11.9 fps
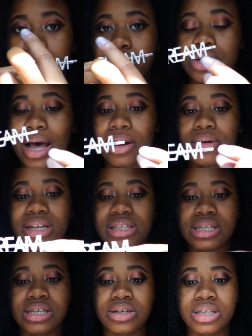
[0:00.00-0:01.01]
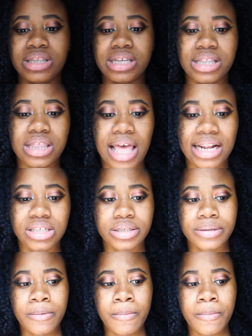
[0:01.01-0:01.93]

So I don't necessarily think that's